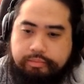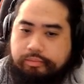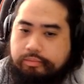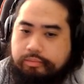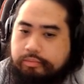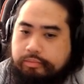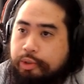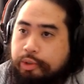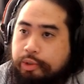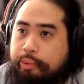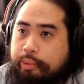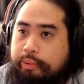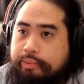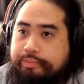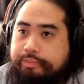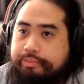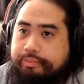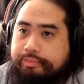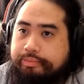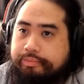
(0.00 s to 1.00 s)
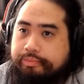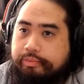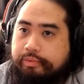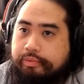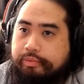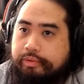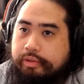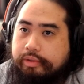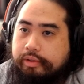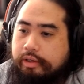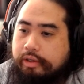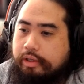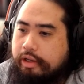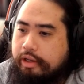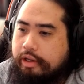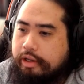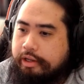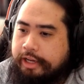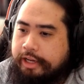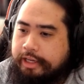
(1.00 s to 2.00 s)
Cool.
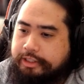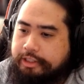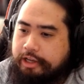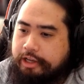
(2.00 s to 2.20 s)
Next